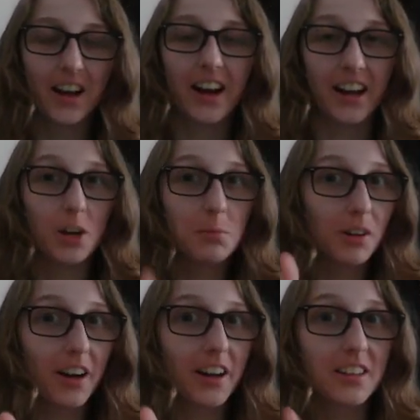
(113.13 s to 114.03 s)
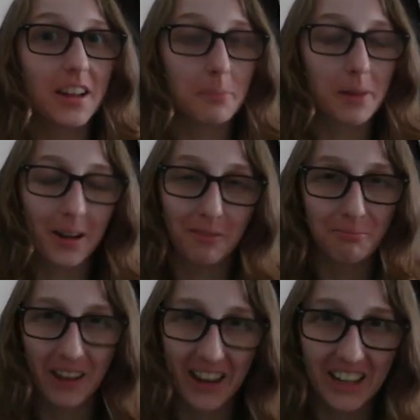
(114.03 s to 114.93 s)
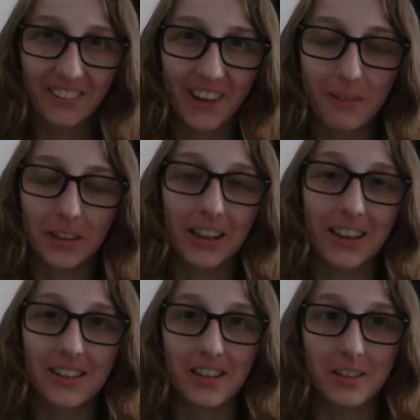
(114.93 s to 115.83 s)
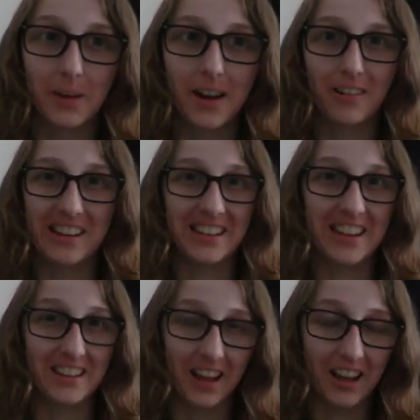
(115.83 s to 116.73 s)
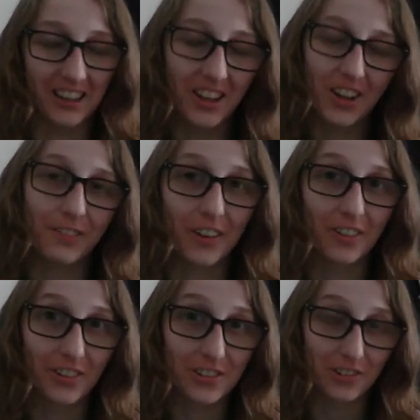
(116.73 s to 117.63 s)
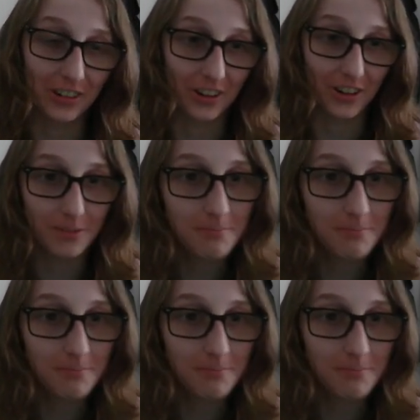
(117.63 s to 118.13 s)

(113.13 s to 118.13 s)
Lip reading: I hope you guys did a bit of playing around with the list as well, because there's a lot of functions you can do.